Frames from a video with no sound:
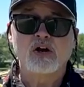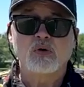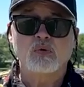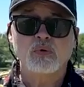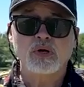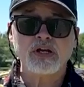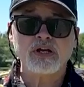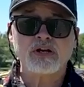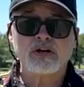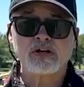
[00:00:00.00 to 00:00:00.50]

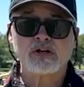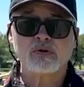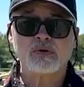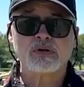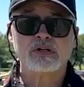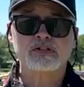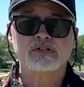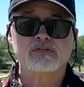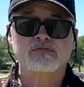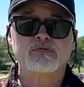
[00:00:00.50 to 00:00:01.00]
we are
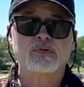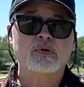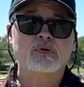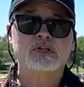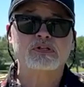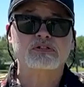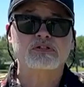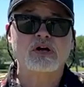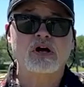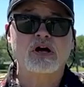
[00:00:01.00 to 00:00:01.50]
going to
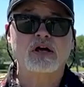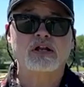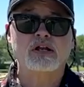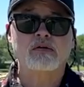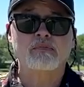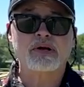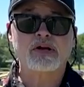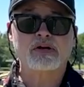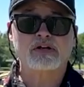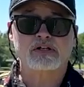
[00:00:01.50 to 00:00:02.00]
focus on
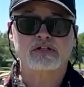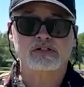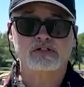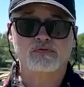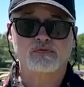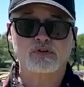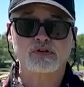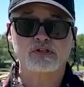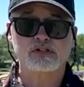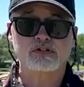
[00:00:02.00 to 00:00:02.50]
America's
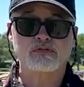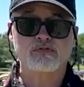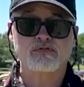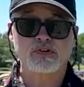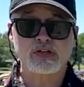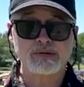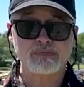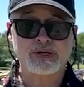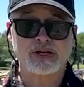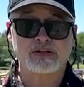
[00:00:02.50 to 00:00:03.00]
first
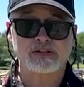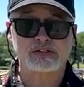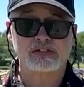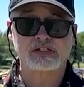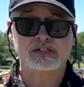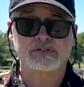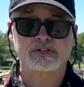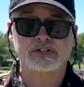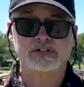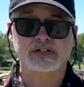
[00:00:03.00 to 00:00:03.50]
female
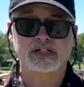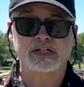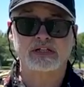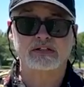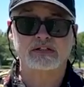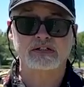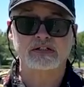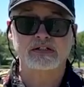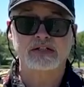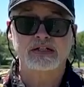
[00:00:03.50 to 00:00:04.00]
serial
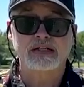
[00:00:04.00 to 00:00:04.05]
killer,